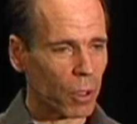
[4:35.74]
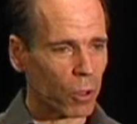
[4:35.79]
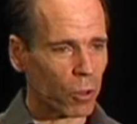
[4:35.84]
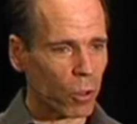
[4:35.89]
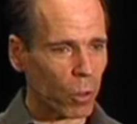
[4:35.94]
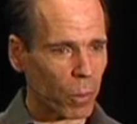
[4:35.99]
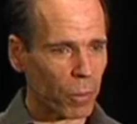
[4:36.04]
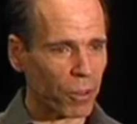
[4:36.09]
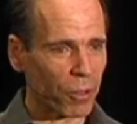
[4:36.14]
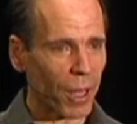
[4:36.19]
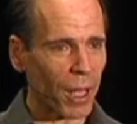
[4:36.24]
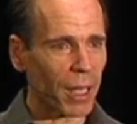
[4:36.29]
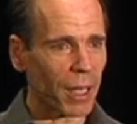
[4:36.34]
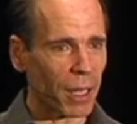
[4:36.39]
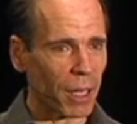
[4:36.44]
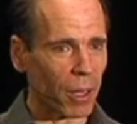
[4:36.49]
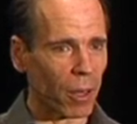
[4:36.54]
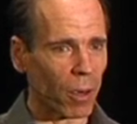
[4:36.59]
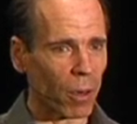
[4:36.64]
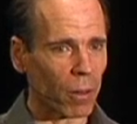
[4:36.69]
So what I'm
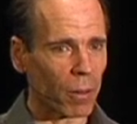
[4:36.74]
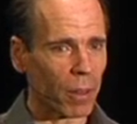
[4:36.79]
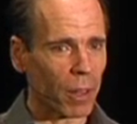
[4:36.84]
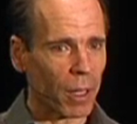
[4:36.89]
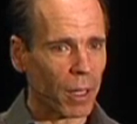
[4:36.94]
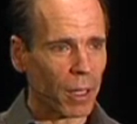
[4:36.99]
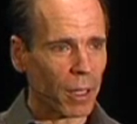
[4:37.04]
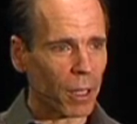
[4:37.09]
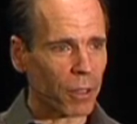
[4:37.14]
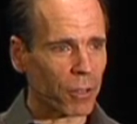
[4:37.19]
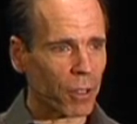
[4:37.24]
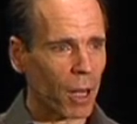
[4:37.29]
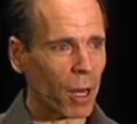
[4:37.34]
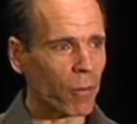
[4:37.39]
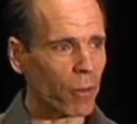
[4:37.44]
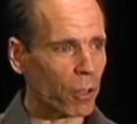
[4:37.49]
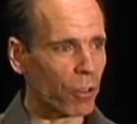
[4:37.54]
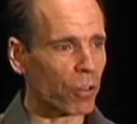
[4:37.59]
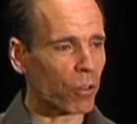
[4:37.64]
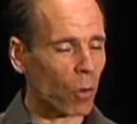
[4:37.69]
saying here is that
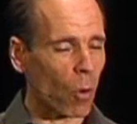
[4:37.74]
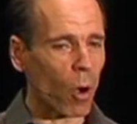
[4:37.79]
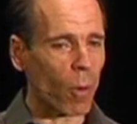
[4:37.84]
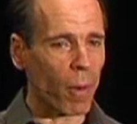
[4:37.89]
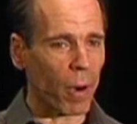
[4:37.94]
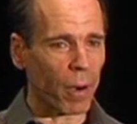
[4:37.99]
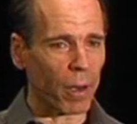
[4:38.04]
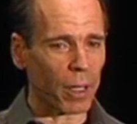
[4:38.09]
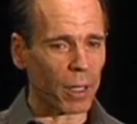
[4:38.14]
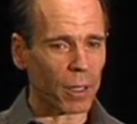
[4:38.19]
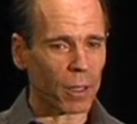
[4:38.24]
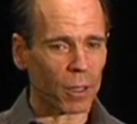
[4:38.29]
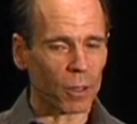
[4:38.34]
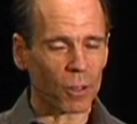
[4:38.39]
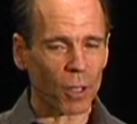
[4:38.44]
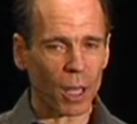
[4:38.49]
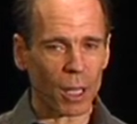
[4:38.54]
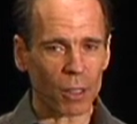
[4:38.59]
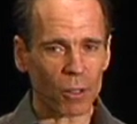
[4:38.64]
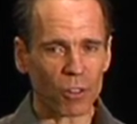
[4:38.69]
every strawberry
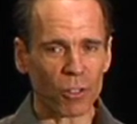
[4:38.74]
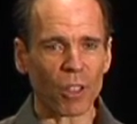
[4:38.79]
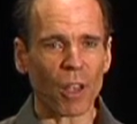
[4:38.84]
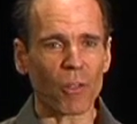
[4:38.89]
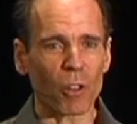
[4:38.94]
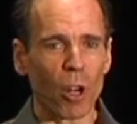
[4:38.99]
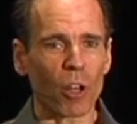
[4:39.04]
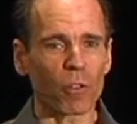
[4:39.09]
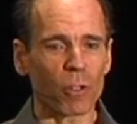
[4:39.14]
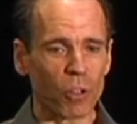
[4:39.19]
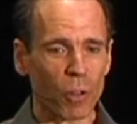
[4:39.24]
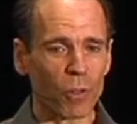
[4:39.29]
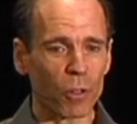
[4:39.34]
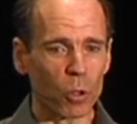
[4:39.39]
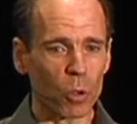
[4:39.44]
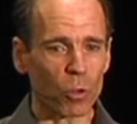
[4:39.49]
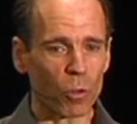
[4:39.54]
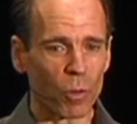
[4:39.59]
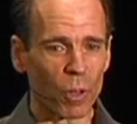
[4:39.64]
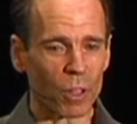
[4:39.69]
contains seven hundred
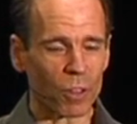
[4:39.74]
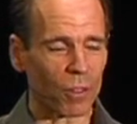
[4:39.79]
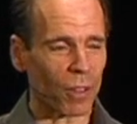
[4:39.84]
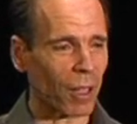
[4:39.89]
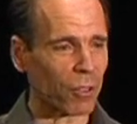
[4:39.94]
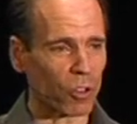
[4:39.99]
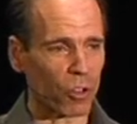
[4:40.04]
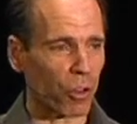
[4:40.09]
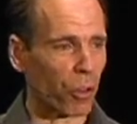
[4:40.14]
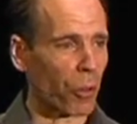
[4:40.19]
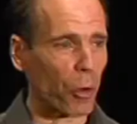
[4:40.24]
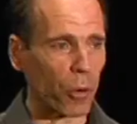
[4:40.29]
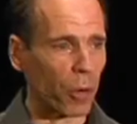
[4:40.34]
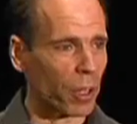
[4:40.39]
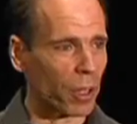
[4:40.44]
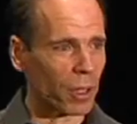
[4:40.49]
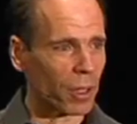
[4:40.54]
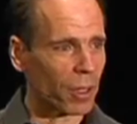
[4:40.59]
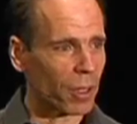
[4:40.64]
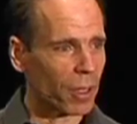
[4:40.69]
different nutrients, not just
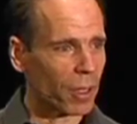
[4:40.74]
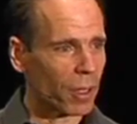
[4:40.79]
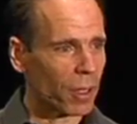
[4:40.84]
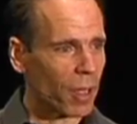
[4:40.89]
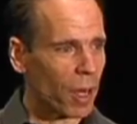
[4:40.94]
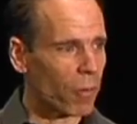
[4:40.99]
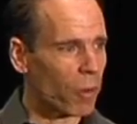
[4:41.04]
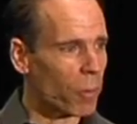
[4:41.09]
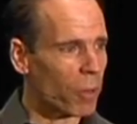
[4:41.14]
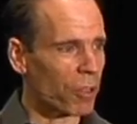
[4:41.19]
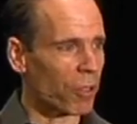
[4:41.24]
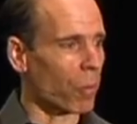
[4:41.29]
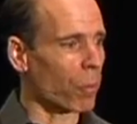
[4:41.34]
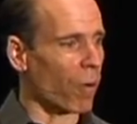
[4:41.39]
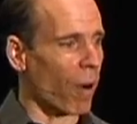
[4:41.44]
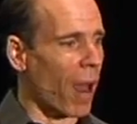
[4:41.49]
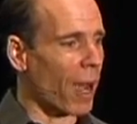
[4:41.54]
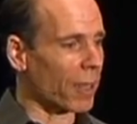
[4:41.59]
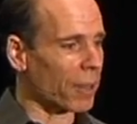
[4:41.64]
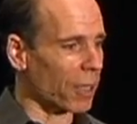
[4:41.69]
thirty. Every piece of
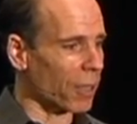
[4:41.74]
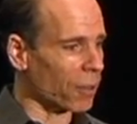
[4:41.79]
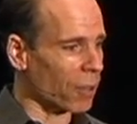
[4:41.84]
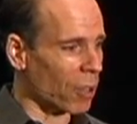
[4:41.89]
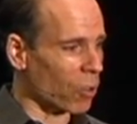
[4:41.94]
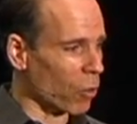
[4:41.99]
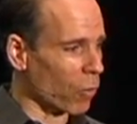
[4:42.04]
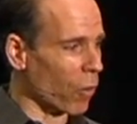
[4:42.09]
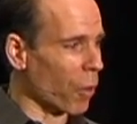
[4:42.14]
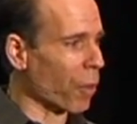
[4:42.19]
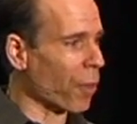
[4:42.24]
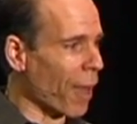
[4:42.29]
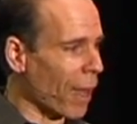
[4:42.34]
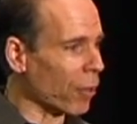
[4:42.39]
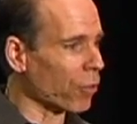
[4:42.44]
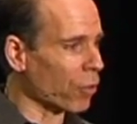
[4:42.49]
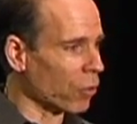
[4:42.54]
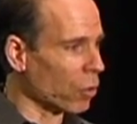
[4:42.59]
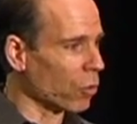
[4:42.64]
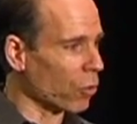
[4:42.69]
broccoli contains over one
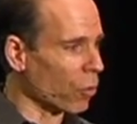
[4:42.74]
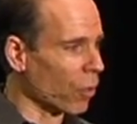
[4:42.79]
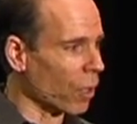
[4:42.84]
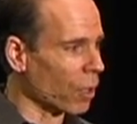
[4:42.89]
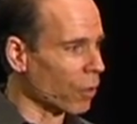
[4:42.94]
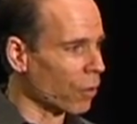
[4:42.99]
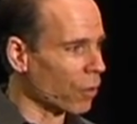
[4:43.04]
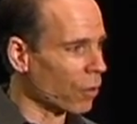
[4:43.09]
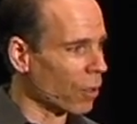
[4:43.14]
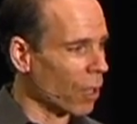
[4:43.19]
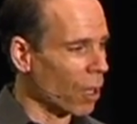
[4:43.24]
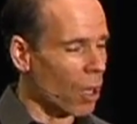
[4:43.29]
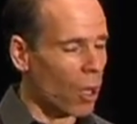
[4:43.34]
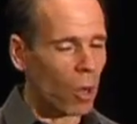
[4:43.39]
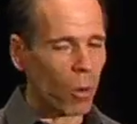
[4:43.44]
thousand nutrients.